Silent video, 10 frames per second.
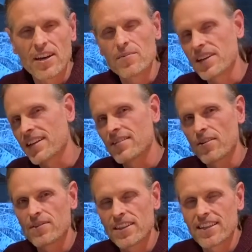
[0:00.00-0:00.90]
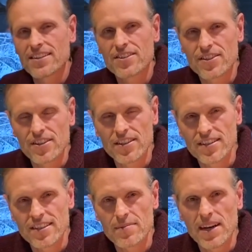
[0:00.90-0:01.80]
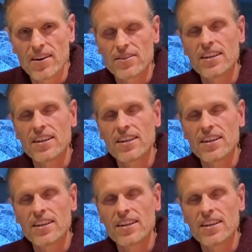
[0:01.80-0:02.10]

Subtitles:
being overly concerned about